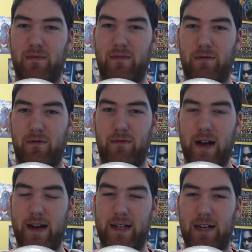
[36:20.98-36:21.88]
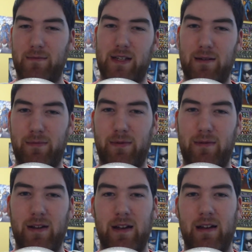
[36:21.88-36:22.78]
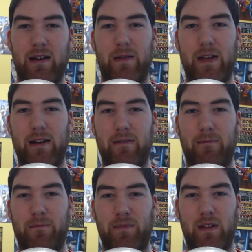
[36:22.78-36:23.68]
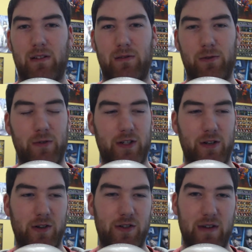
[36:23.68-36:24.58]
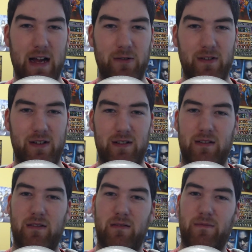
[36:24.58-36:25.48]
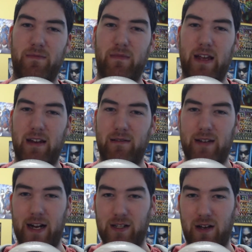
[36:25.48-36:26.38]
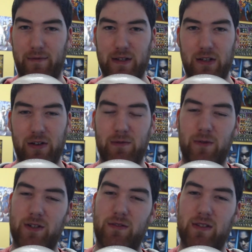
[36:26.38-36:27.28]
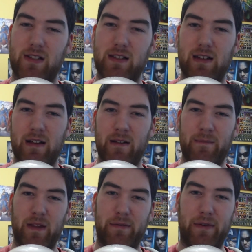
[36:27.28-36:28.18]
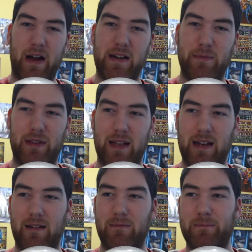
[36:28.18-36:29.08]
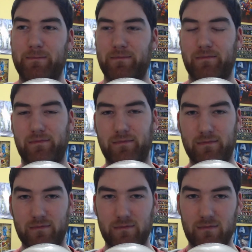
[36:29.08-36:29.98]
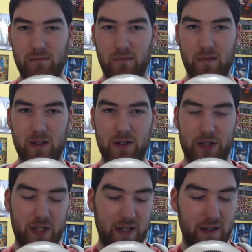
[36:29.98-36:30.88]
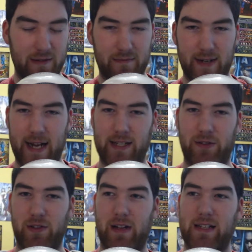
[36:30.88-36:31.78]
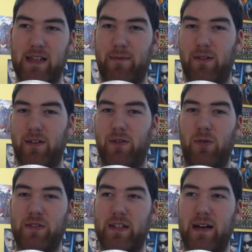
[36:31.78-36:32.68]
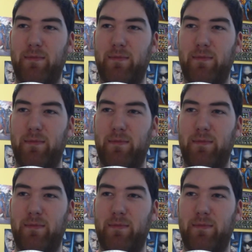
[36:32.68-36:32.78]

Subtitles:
Rey comes up, and then Luke turns around and takes off his hood, which was fine, but then she takes out the lightsaber and holds it up,